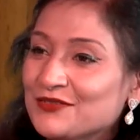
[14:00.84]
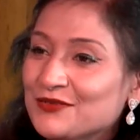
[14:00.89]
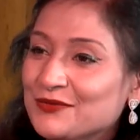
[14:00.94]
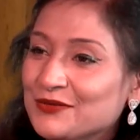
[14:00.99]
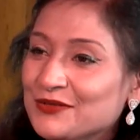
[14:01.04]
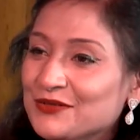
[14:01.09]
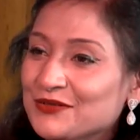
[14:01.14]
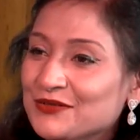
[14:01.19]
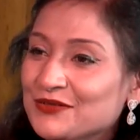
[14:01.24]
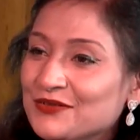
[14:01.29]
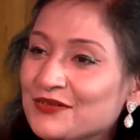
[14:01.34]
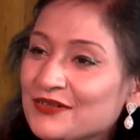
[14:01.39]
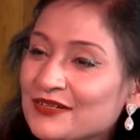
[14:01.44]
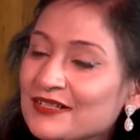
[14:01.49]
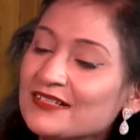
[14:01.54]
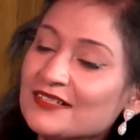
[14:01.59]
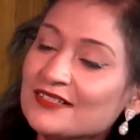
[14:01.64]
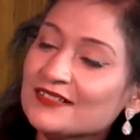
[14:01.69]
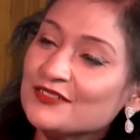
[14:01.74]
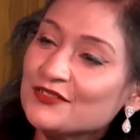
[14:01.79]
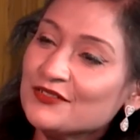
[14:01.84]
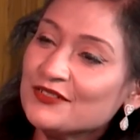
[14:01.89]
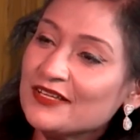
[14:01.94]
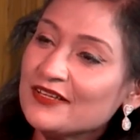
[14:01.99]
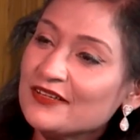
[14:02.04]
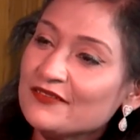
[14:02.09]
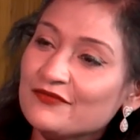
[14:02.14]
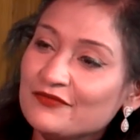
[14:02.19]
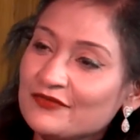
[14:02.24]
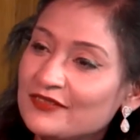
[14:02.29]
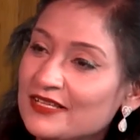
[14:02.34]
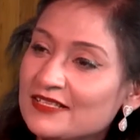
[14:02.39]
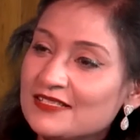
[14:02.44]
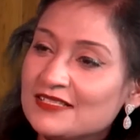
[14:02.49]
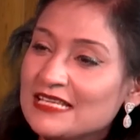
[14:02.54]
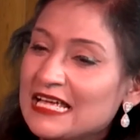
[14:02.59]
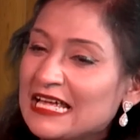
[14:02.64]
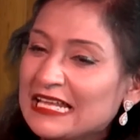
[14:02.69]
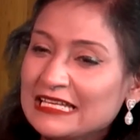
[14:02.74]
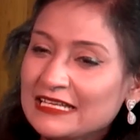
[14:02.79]
you know, today if there's
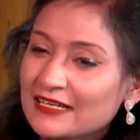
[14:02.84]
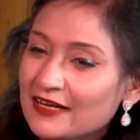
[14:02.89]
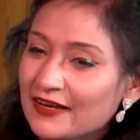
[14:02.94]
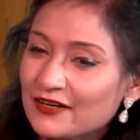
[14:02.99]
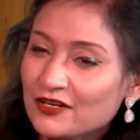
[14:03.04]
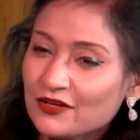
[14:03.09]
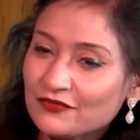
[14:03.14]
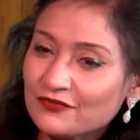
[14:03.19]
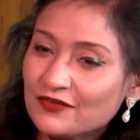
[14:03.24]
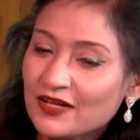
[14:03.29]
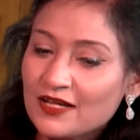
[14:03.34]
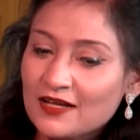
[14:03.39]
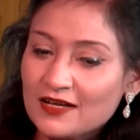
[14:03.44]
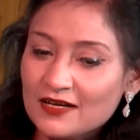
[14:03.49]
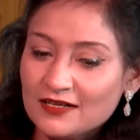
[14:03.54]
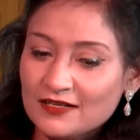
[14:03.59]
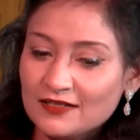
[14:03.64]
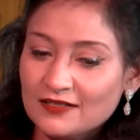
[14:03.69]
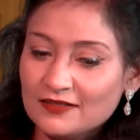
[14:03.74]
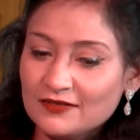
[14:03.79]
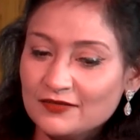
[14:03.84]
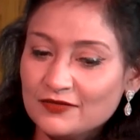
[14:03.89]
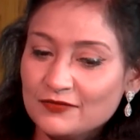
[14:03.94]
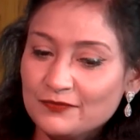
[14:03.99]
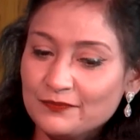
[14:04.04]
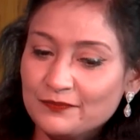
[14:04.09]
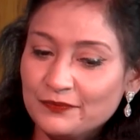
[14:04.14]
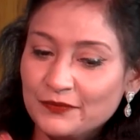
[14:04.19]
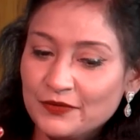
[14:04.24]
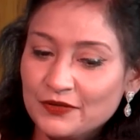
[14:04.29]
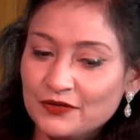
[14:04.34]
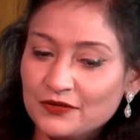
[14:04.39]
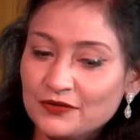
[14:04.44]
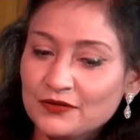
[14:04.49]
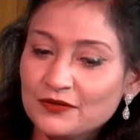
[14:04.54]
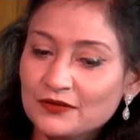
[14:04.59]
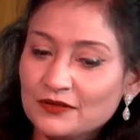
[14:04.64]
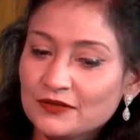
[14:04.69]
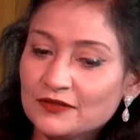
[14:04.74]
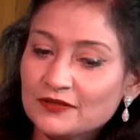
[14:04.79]
any kind of, uh, you
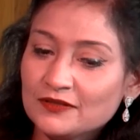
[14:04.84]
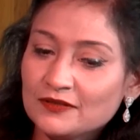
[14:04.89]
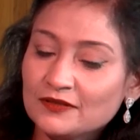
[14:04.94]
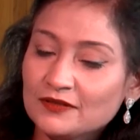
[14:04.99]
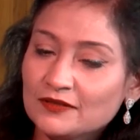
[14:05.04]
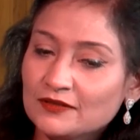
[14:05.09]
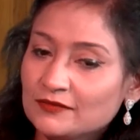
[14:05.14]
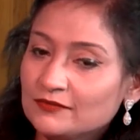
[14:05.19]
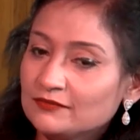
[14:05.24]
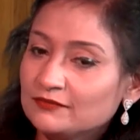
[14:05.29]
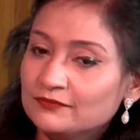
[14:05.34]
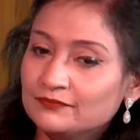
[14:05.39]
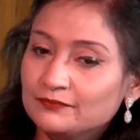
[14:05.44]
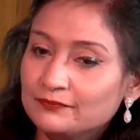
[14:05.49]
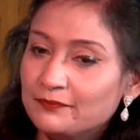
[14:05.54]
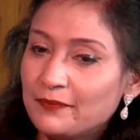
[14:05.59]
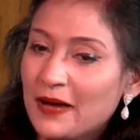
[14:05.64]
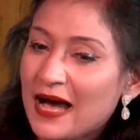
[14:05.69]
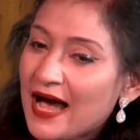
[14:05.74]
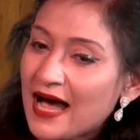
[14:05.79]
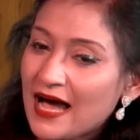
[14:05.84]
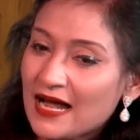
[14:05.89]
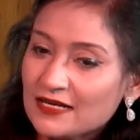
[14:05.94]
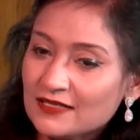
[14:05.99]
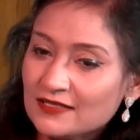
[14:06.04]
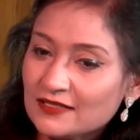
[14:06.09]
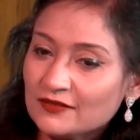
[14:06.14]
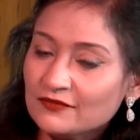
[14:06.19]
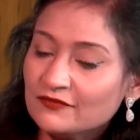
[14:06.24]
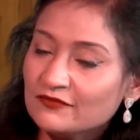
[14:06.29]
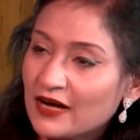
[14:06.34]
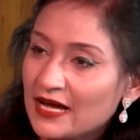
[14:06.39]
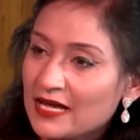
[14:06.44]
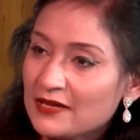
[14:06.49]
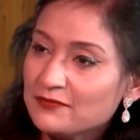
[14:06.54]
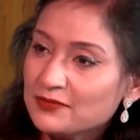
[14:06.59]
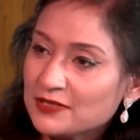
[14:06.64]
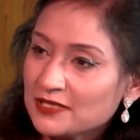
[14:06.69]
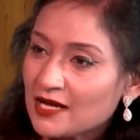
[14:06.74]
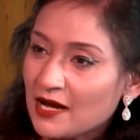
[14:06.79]
know bad
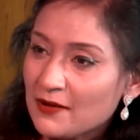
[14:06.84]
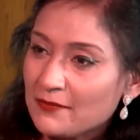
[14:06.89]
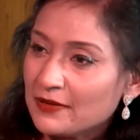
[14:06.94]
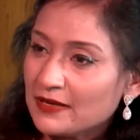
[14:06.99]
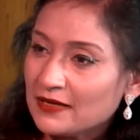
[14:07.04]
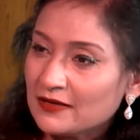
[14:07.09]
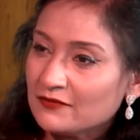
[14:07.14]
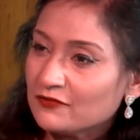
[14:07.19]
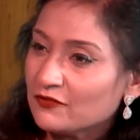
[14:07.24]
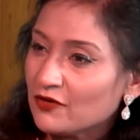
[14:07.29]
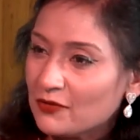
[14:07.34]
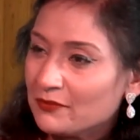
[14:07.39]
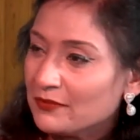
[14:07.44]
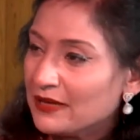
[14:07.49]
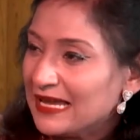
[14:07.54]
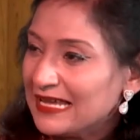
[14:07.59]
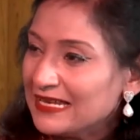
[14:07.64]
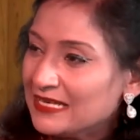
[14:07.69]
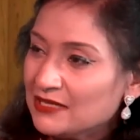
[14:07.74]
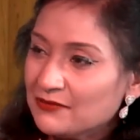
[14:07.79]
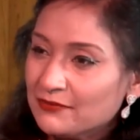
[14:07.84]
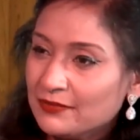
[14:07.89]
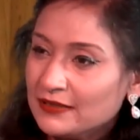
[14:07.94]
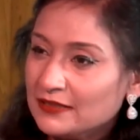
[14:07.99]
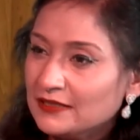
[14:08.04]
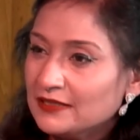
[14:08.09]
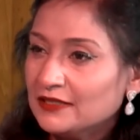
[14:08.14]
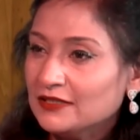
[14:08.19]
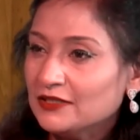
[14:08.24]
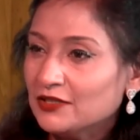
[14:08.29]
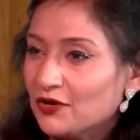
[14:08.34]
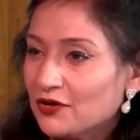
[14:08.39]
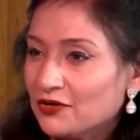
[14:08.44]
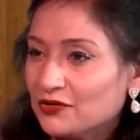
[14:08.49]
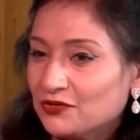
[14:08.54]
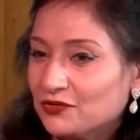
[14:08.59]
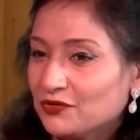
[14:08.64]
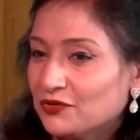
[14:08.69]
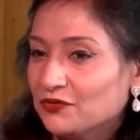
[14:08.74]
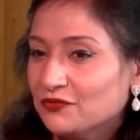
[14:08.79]
vibes coming from anybody or you
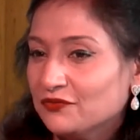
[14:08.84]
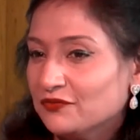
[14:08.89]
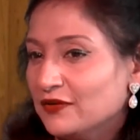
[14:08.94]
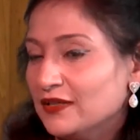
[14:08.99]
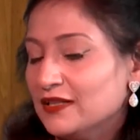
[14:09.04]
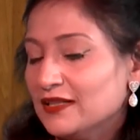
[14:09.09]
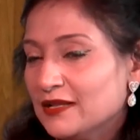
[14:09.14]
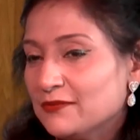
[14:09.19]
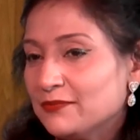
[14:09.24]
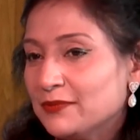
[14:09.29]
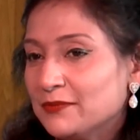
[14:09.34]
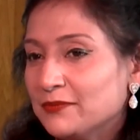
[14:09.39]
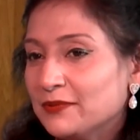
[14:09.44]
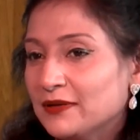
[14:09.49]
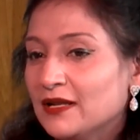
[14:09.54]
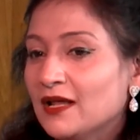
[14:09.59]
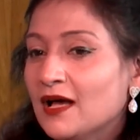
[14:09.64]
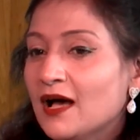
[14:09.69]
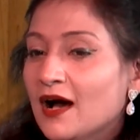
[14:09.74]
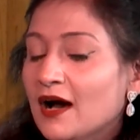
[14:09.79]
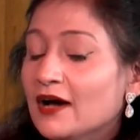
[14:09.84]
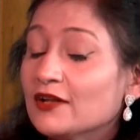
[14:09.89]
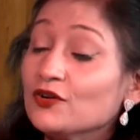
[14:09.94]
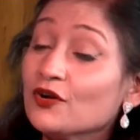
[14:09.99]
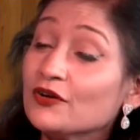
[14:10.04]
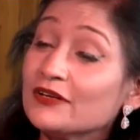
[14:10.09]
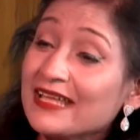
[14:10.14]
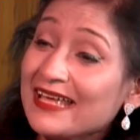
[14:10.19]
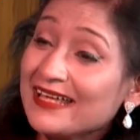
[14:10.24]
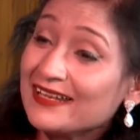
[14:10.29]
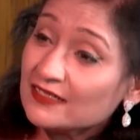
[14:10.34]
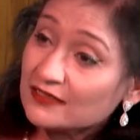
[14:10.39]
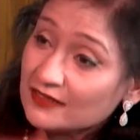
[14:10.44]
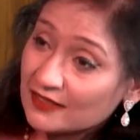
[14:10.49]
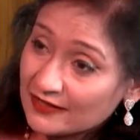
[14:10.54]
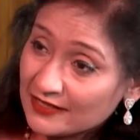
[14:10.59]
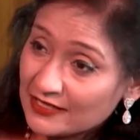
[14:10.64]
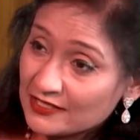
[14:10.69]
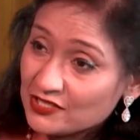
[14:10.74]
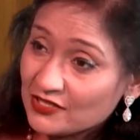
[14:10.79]
know you feel that people are not
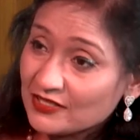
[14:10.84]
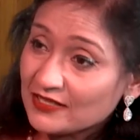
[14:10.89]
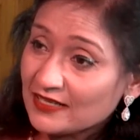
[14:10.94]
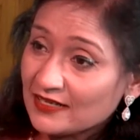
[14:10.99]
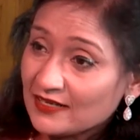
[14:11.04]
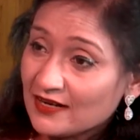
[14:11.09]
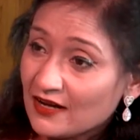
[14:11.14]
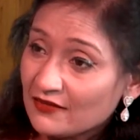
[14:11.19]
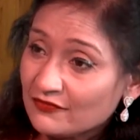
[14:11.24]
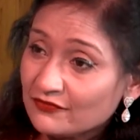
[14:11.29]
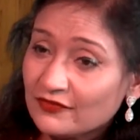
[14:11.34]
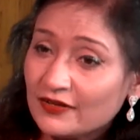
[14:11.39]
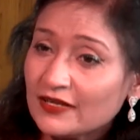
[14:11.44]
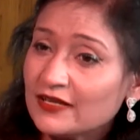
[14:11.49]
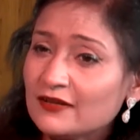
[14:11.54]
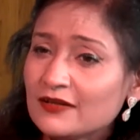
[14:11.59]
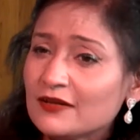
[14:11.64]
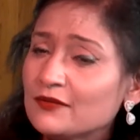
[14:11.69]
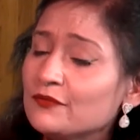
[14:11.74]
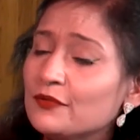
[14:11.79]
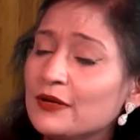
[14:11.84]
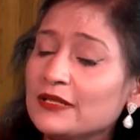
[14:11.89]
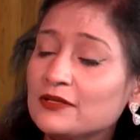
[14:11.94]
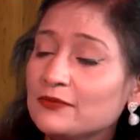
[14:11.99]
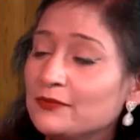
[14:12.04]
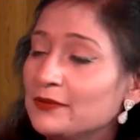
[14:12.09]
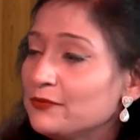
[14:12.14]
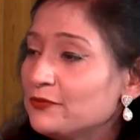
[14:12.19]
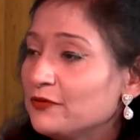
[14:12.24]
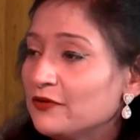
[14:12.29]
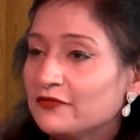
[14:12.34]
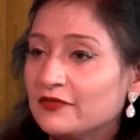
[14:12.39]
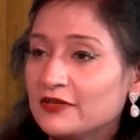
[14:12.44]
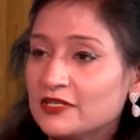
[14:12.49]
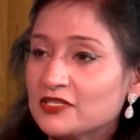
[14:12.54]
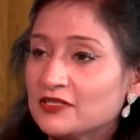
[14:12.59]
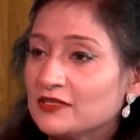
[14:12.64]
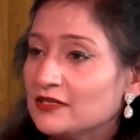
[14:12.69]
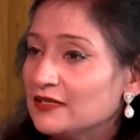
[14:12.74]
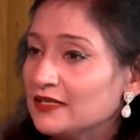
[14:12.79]
encouraging enough whether be
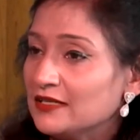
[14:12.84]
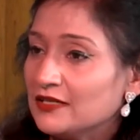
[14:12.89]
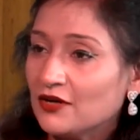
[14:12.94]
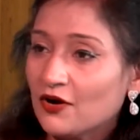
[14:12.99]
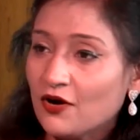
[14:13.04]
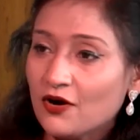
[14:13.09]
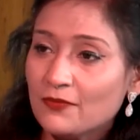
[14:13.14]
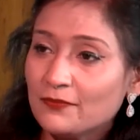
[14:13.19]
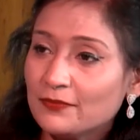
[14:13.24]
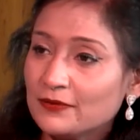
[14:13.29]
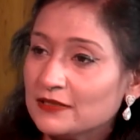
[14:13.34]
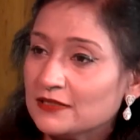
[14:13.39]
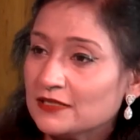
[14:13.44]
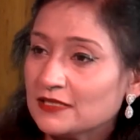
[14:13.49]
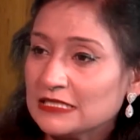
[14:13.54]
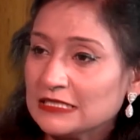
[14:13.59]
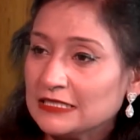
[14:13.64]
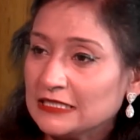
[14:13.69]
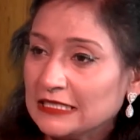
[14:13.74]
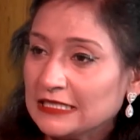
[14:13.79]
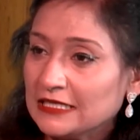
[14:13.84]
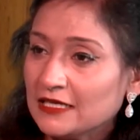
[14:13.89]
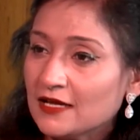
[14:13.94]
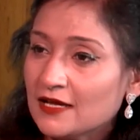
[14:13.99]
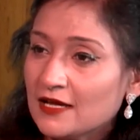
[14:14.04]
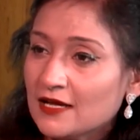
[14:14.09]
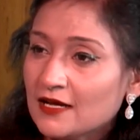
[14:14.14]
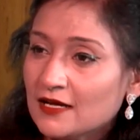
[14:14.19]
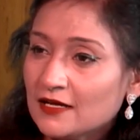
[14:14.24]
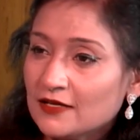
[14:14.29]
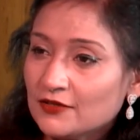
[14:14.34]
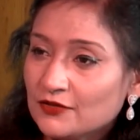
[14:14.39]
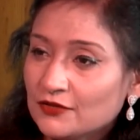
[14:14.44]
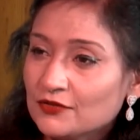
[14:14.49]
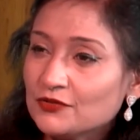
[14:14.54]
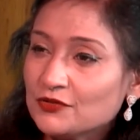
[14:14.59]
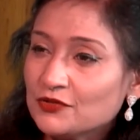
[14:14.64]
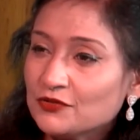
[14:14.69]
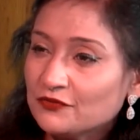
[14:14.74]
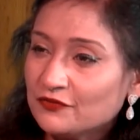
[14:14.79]
professionally or mm-hmm. personally, mm-hmm. you know,
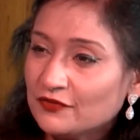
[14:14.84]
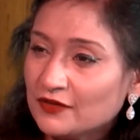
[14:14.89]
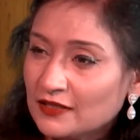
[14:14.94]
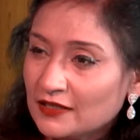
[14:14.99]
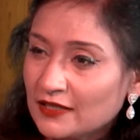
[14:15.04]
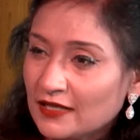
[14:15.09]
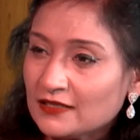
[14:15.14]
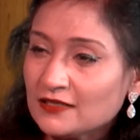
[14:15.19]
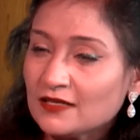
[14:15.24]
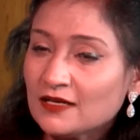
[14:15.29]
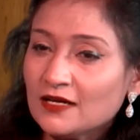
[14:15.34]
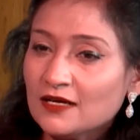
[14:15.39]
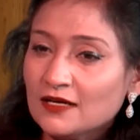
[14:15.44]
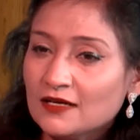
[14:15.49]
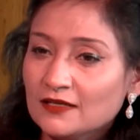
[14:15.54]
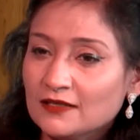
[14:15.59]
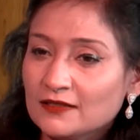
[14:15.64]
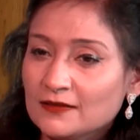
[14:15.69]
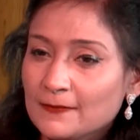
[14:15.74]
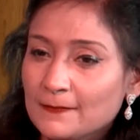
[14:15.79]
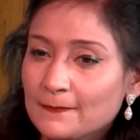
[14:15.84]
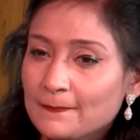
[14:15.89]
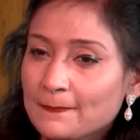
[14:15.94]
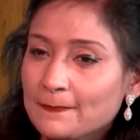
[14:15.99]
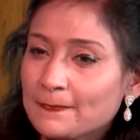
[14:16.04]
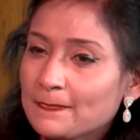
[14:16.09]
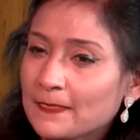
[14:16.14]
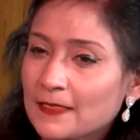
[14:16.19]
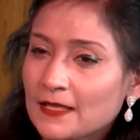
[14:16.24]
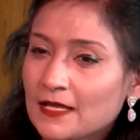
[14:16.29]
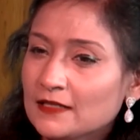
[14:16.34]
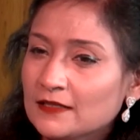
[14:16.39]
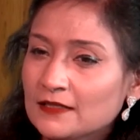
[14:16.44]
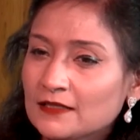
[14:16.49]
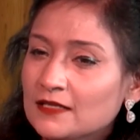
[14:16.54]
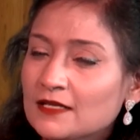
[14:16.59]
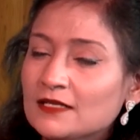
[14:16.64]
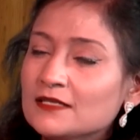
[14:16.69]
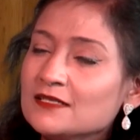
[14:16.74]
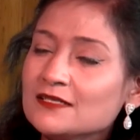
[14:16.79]
do you feel that um,
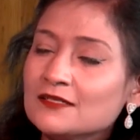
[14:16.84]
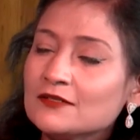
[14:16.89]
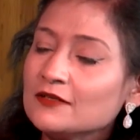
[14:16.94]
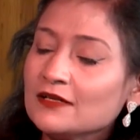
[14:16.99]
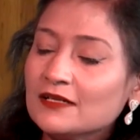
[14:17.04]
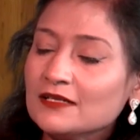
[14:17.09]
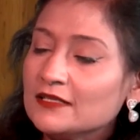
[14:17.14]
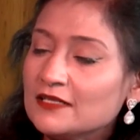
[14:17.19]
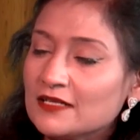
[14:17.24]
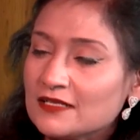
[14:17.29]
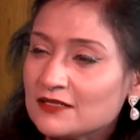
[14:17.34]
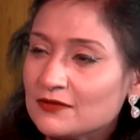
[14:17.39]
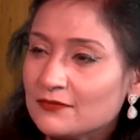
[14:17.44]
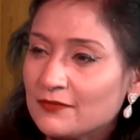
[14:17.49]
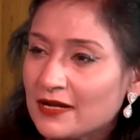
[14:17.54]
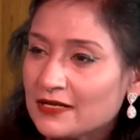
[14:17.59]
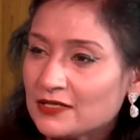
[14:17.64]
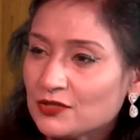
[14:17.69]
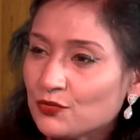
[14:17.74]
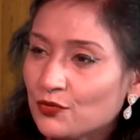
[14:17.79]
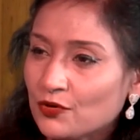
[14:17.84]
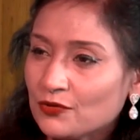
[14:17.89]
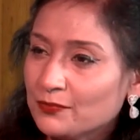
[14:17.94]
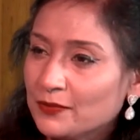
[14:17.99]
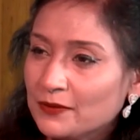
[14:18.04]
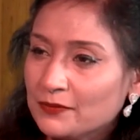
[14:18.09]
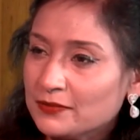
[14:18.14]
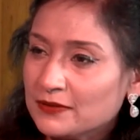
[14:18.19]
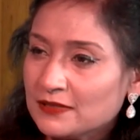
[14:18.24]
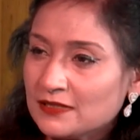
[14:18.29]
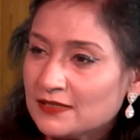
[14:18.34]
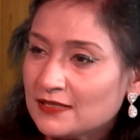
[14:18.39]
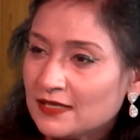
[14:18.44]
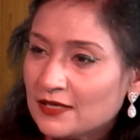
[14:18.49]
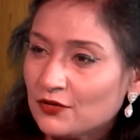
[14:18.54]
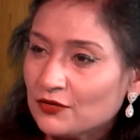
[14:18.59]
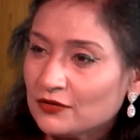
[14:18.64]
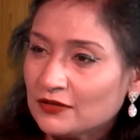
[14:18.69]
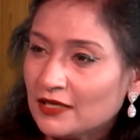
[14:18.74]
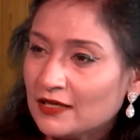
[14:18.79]
it really doesn't matter what people say
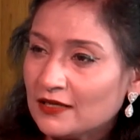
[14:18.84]
or think?